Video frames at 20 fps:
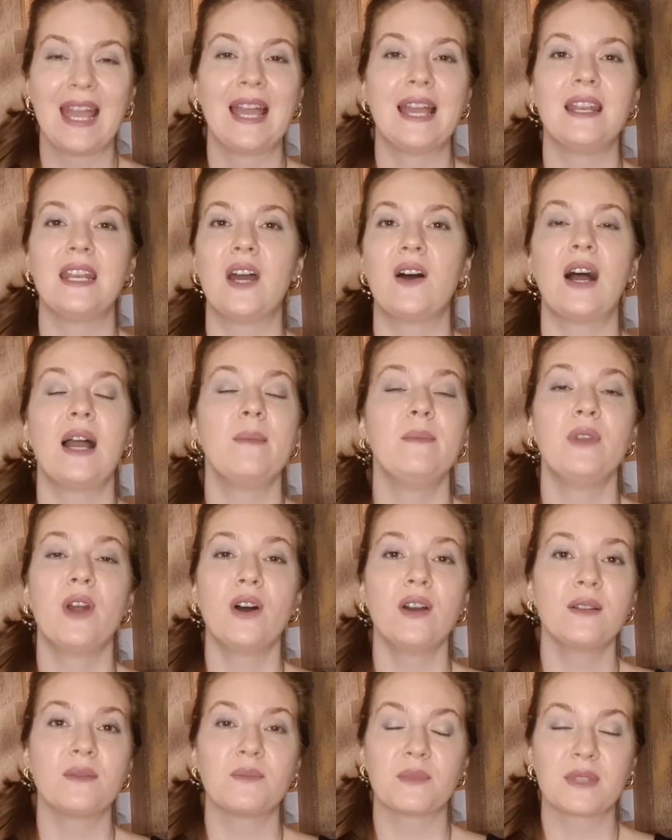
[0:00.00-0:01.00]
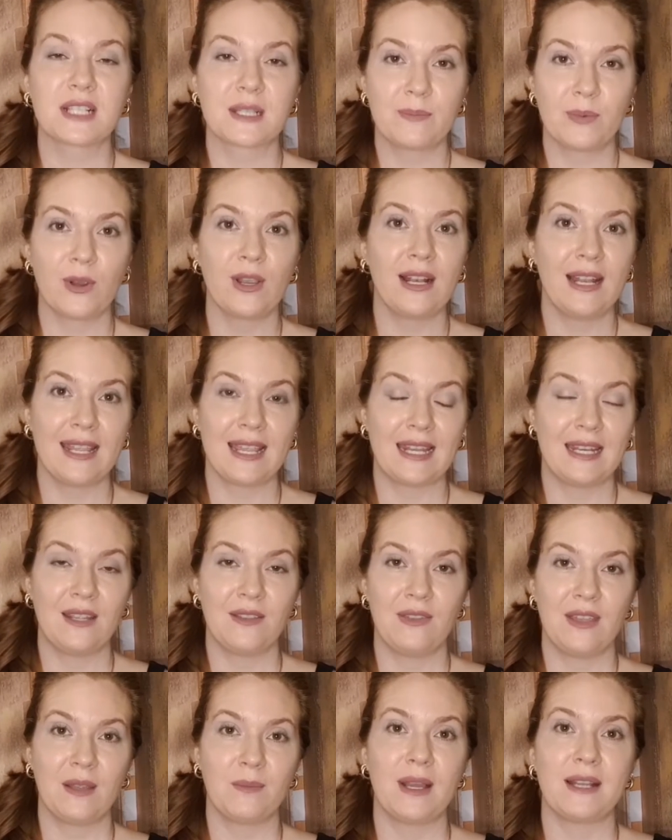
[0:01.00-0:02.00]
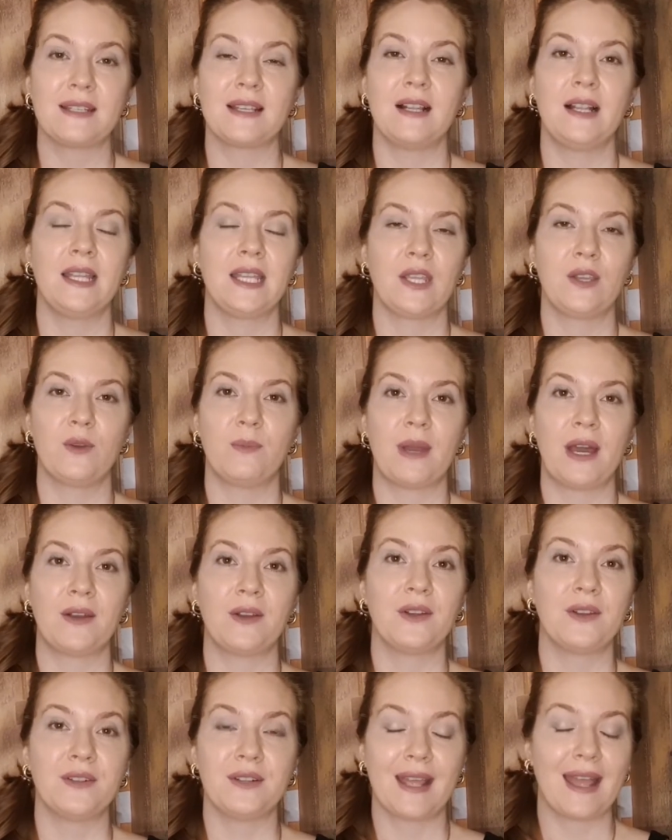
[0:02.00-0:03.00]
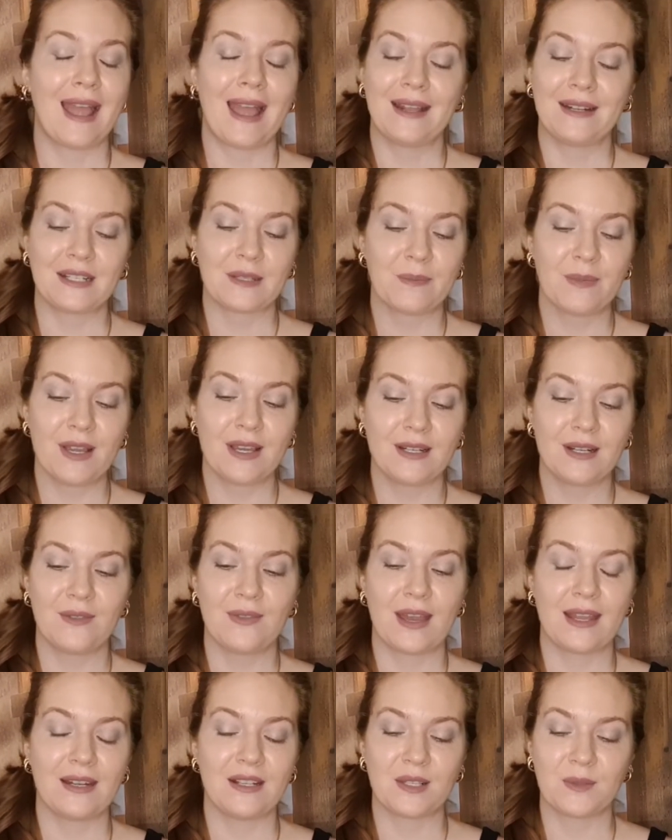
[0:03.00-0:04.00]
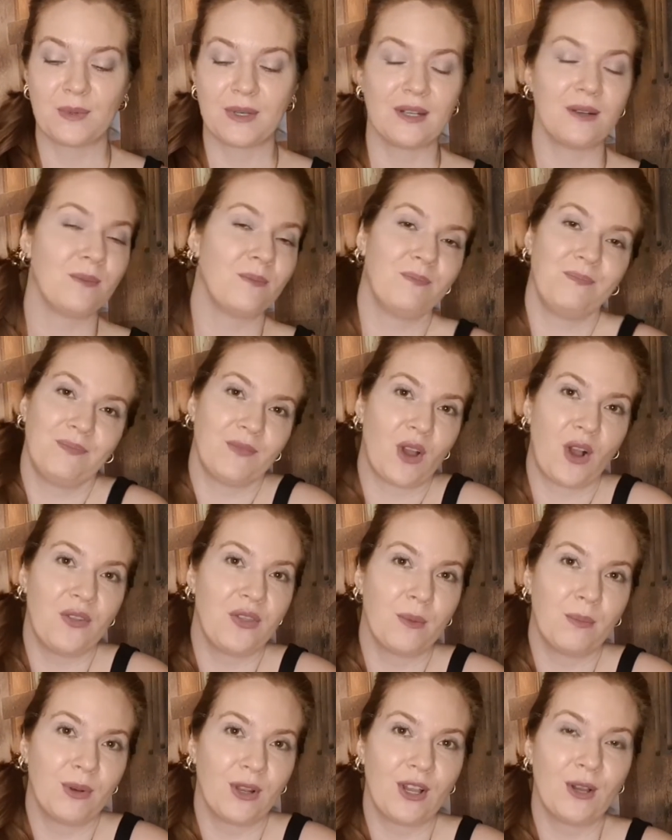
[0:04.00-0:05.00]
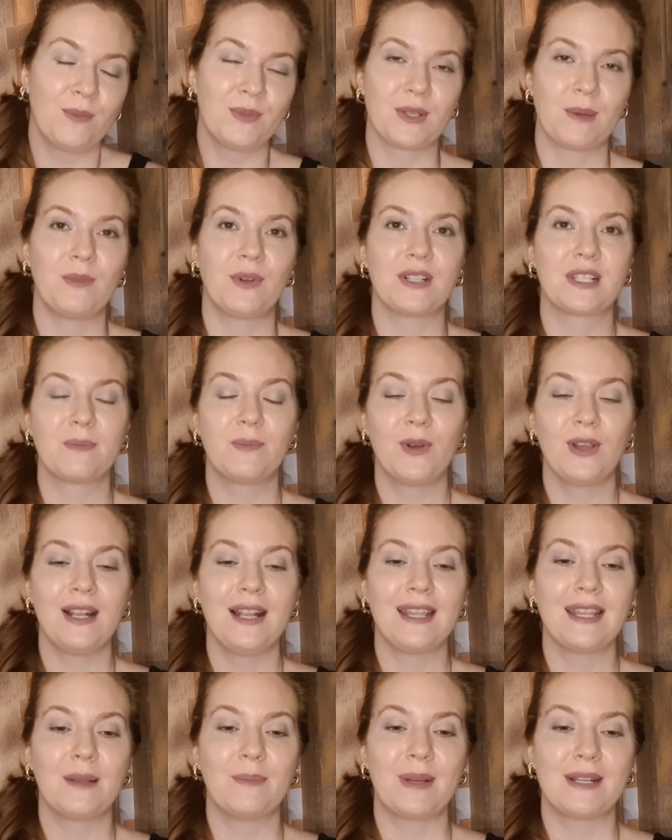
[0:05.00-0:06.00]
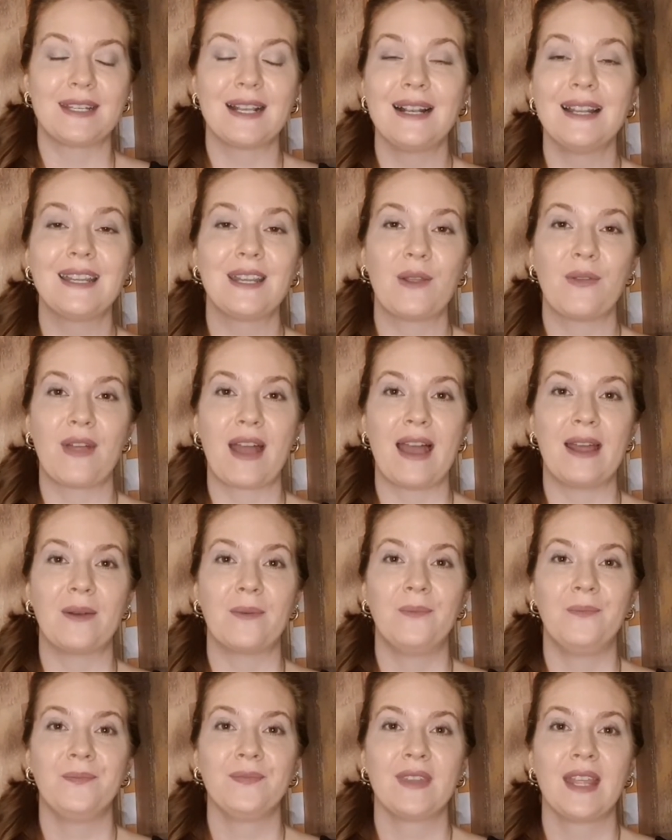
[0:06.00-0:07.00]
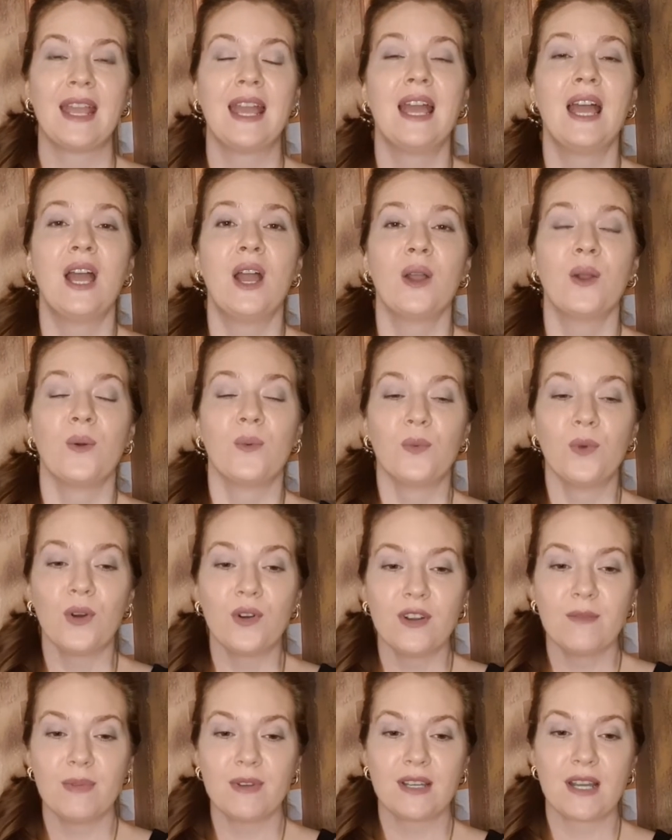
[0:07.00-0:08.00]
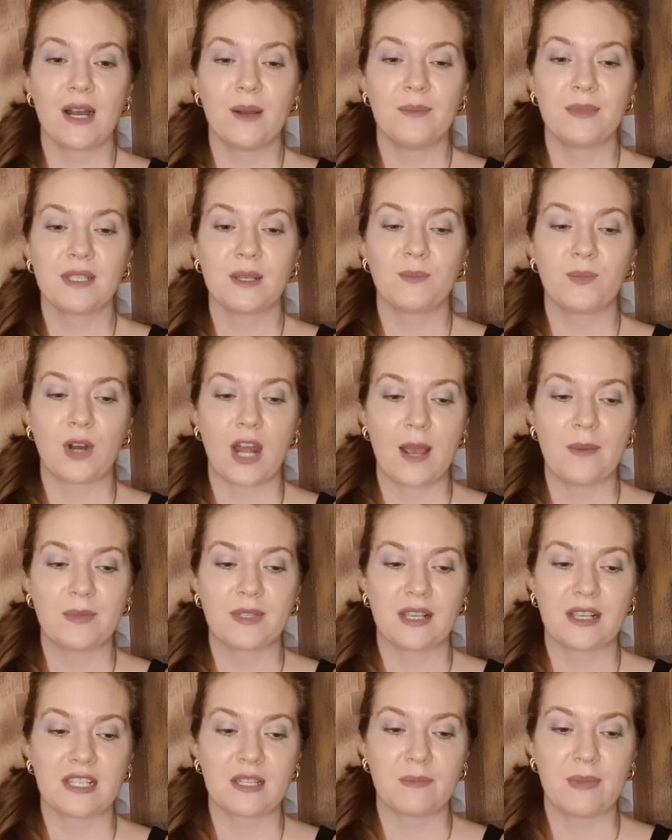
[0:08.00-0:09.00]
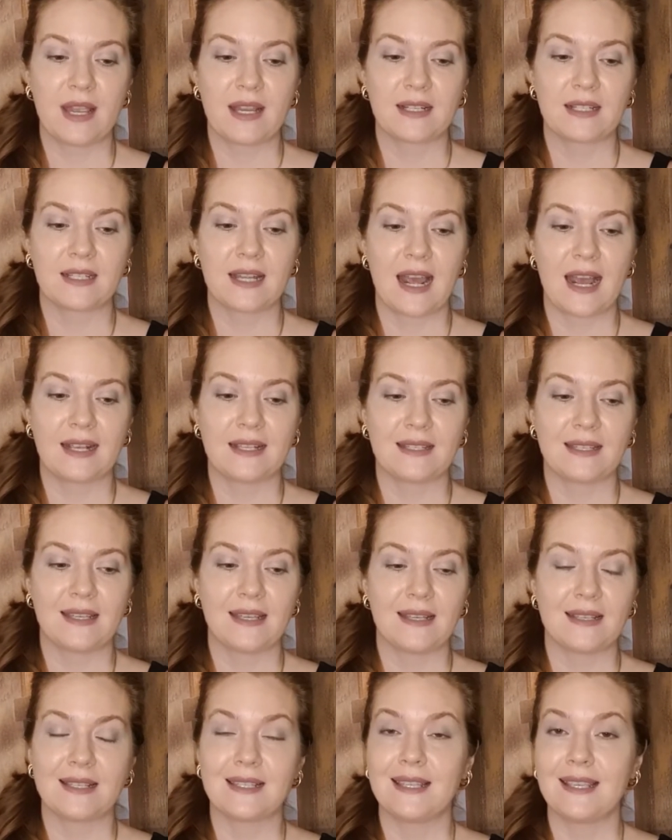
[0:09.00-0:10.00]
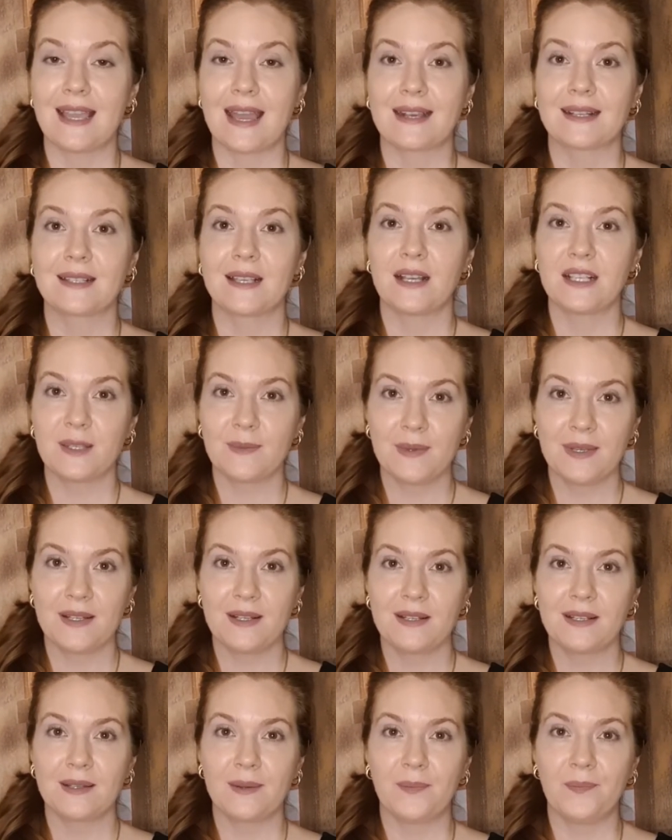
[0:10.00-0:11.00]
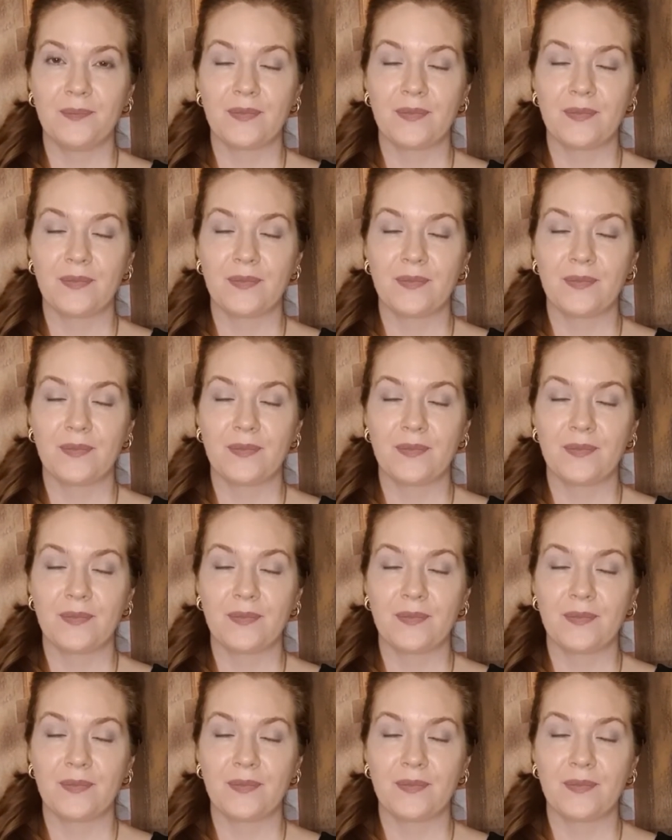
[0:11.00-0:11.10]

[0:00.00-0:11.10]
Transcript: Now, I'm not spoiling anything by telling you about Anne's murder. That is written on the blurb, so I'm not spoiling it by telling you that. Rory becomes a prime suspect as he is the ex-husband.